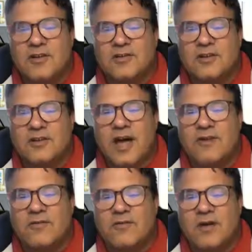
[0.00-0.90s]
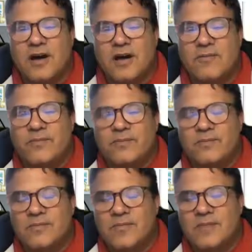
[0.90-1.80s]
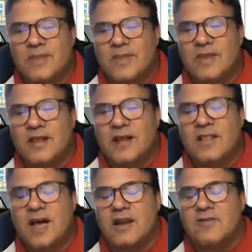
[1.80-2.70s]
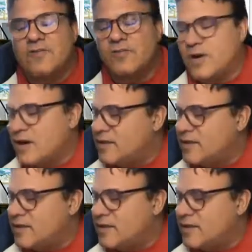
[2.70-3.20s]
And there's a lot of um, a lot of uh,